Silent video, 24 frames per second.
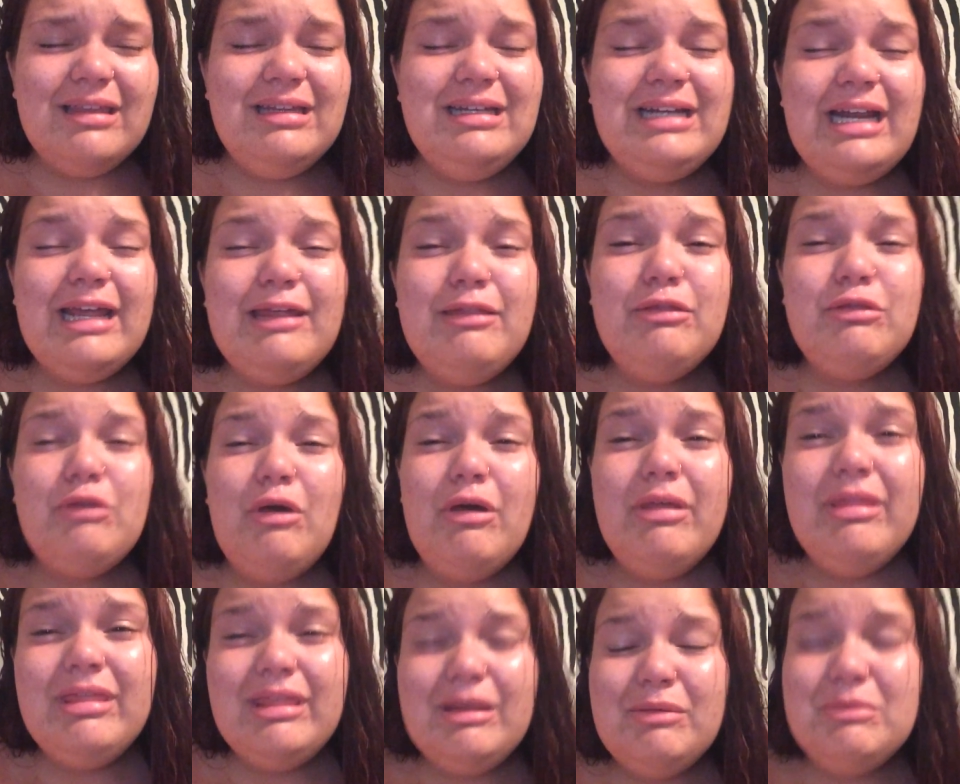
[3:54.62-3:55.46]
I
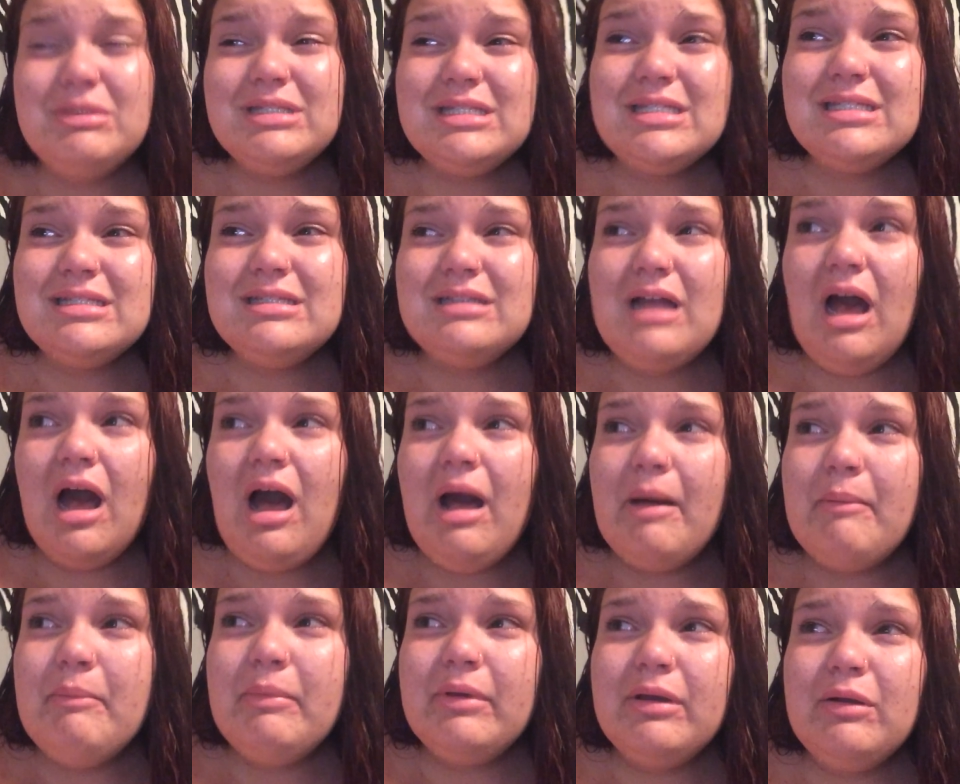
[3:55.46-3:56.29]
thought that would
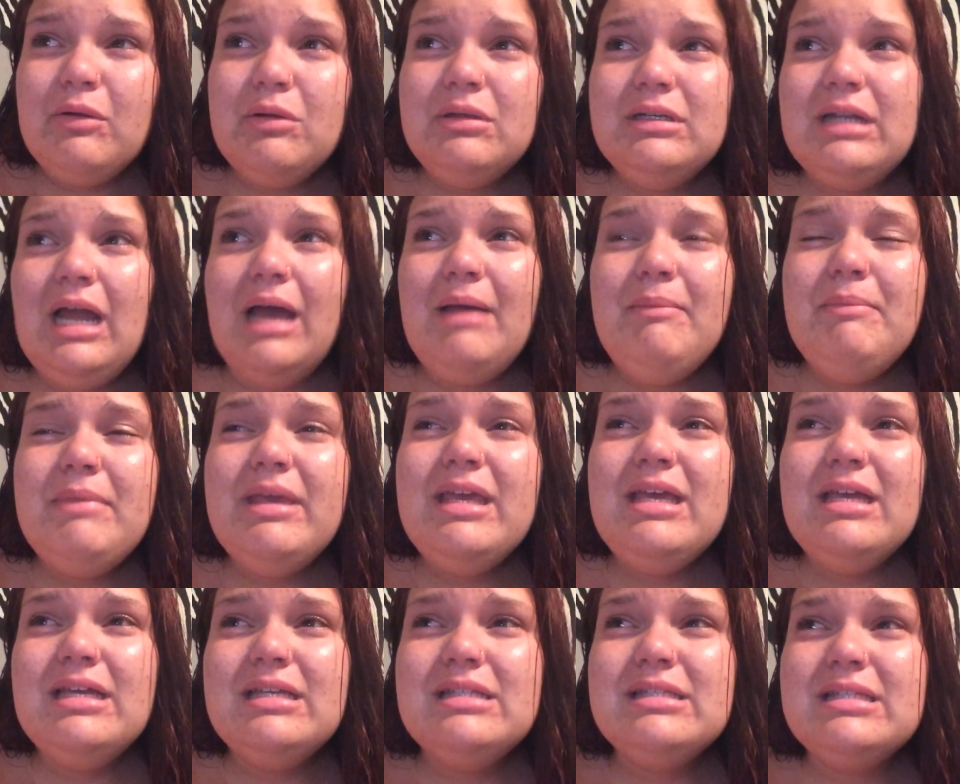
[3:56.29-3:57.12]
stop or not
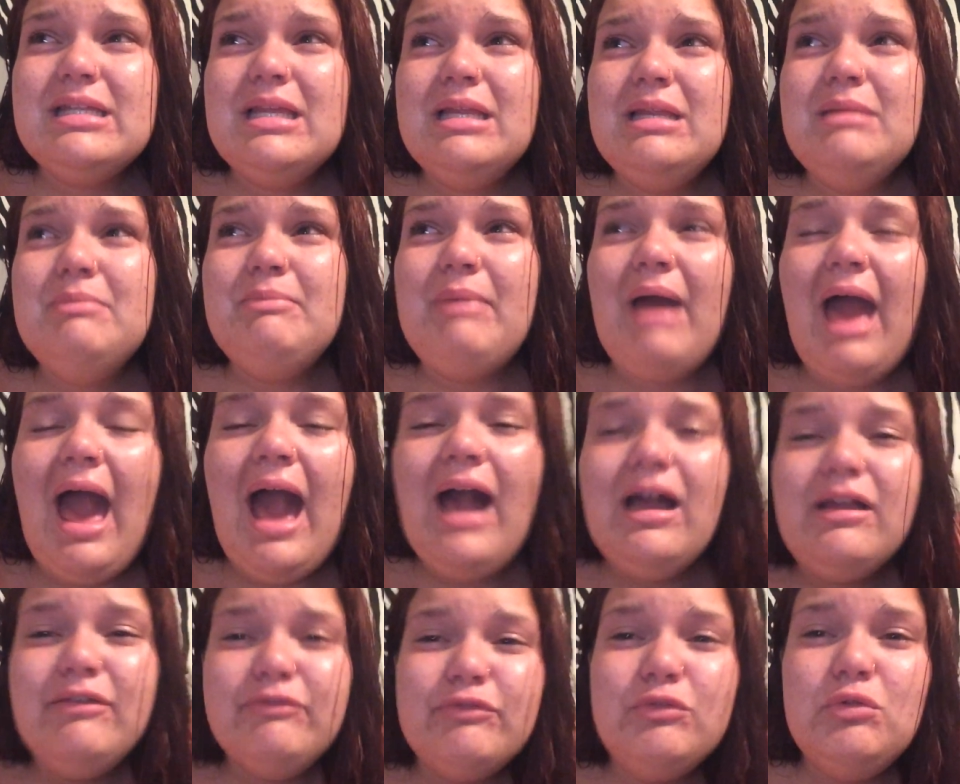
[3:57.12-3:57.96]
be as
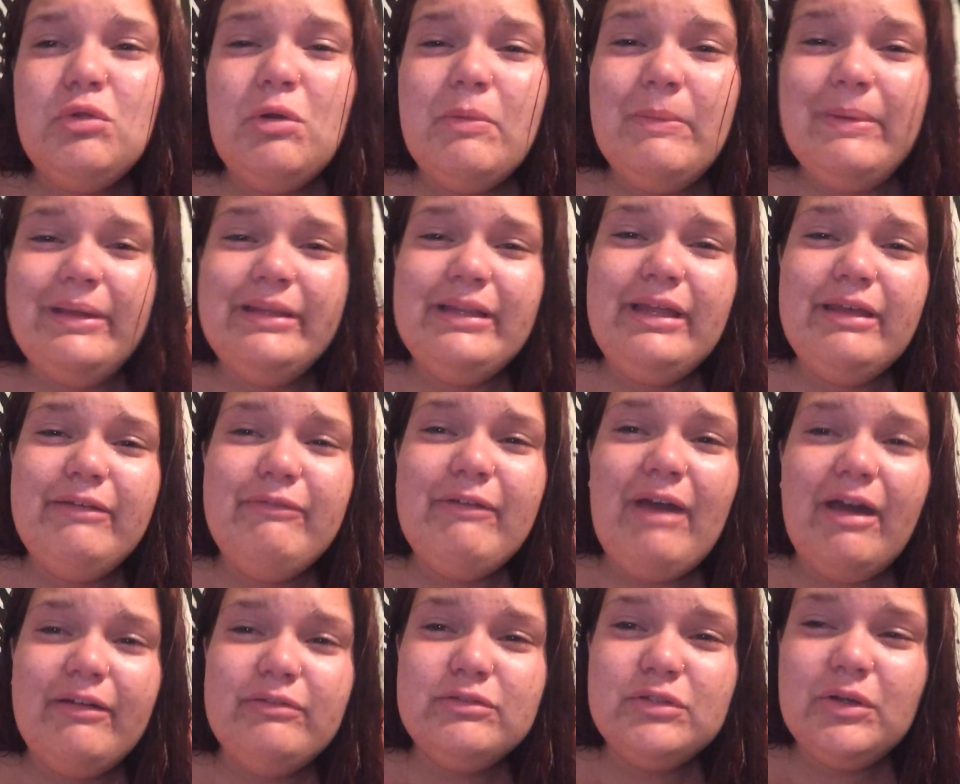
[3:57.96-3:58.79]
impactful in my life
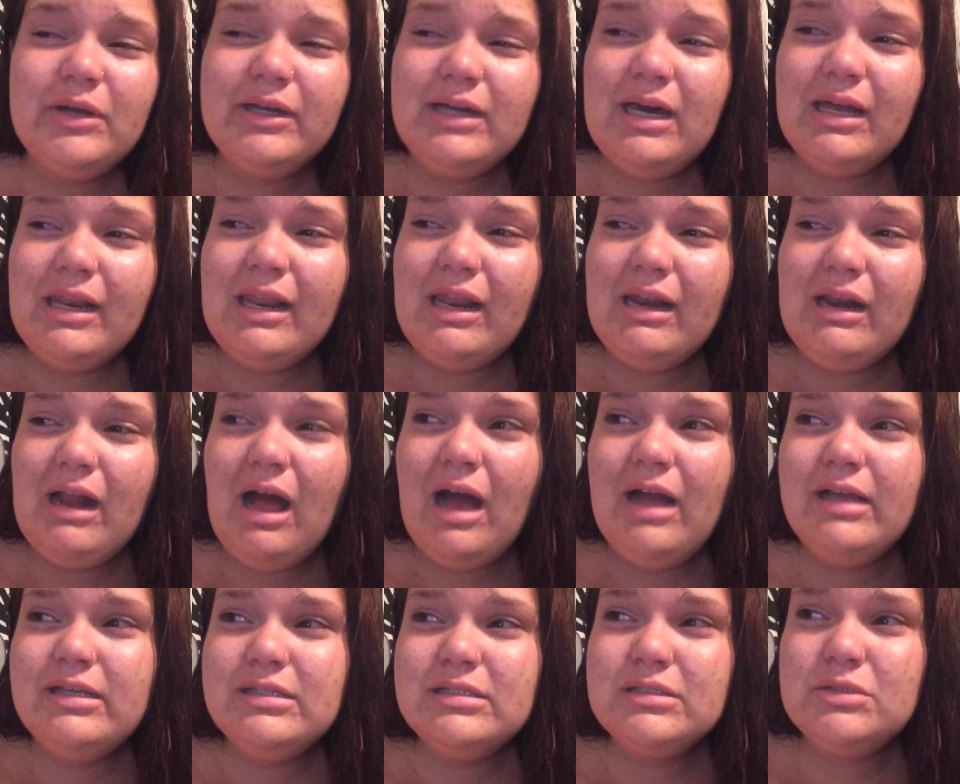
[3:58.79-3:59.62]
after I got out of
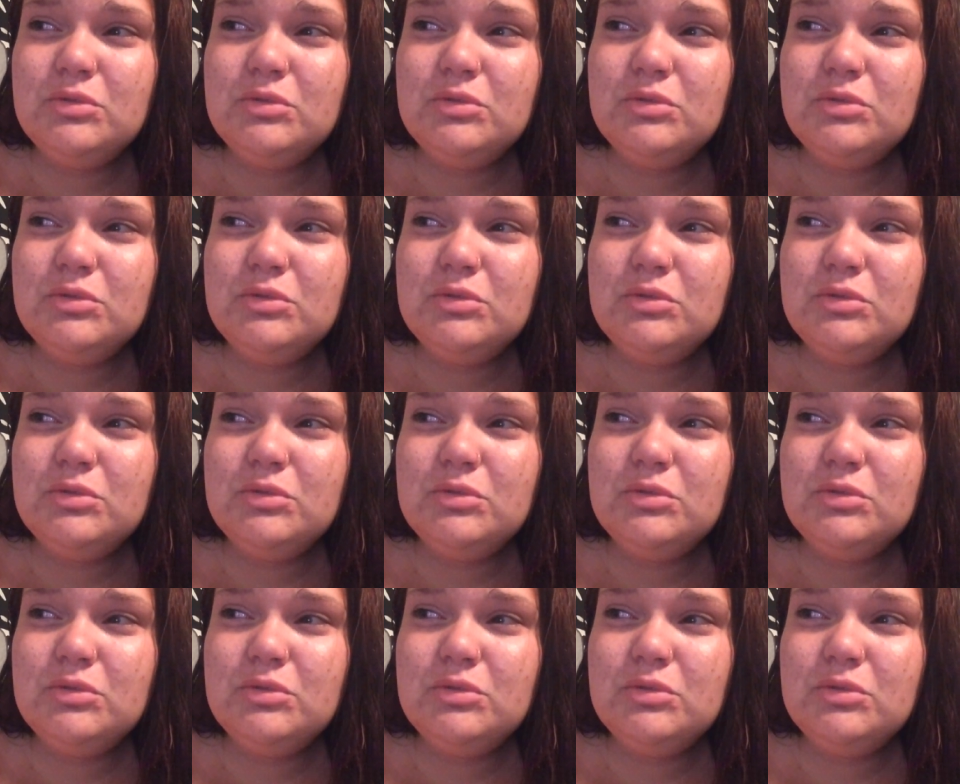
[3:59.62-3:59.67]
high